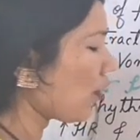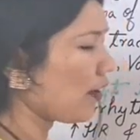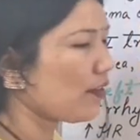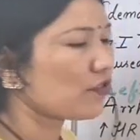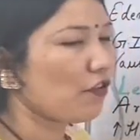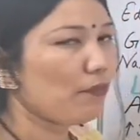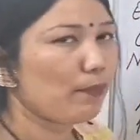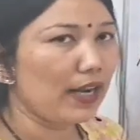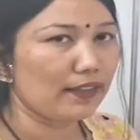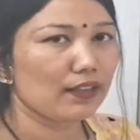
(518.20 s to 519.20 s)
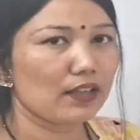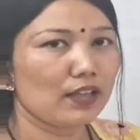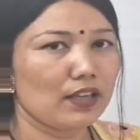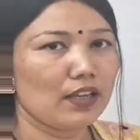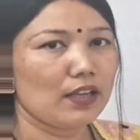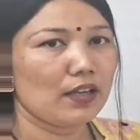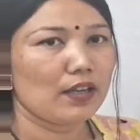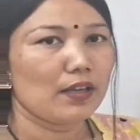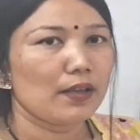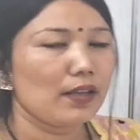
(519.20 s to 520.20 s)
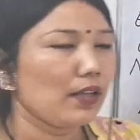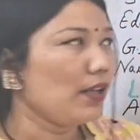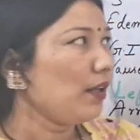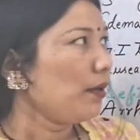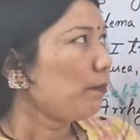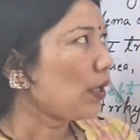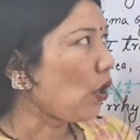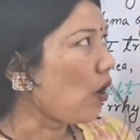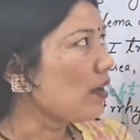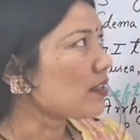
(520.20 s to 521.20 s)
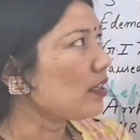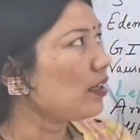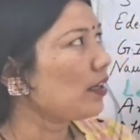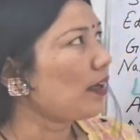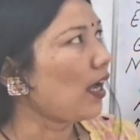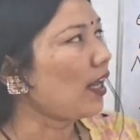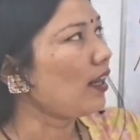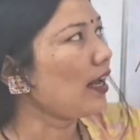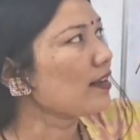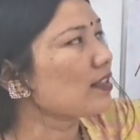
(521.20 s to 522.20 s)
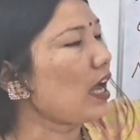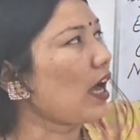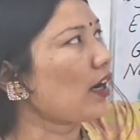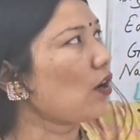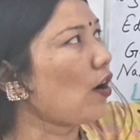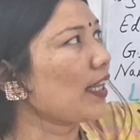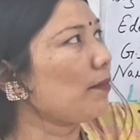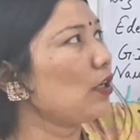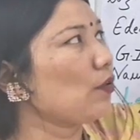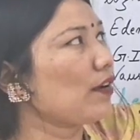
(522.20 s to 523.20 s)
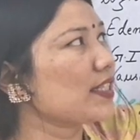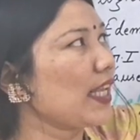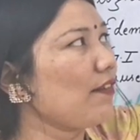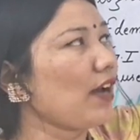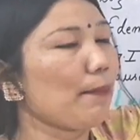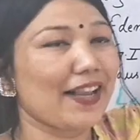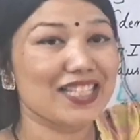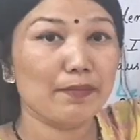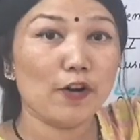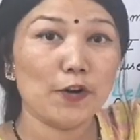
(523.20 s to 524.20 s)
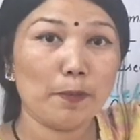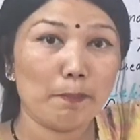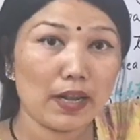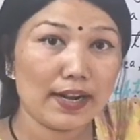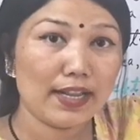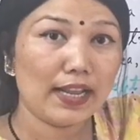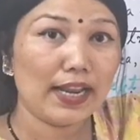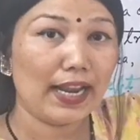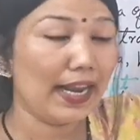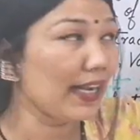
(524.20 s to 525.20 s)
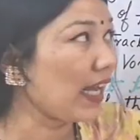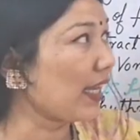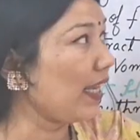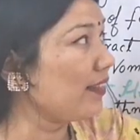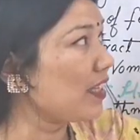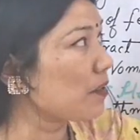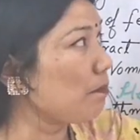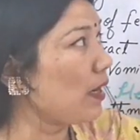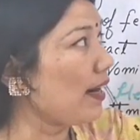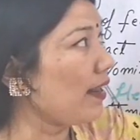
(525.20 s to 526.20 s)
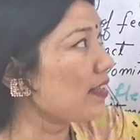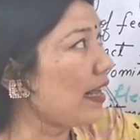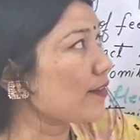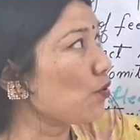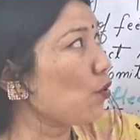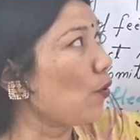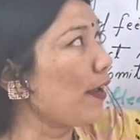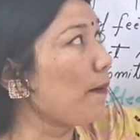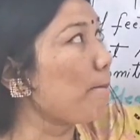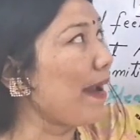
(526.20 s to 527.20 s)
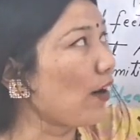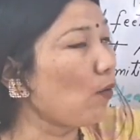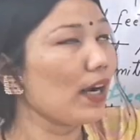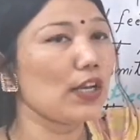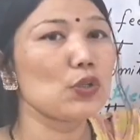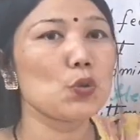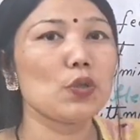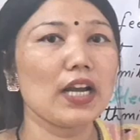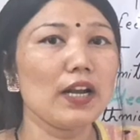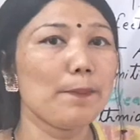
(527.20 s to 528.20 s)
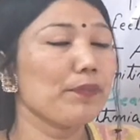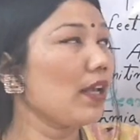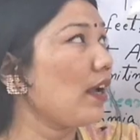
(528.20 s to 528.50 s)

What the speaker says: shortness of breath, because lungs are not able to receive a maximum amount of blood, and again this blood is also going backward into the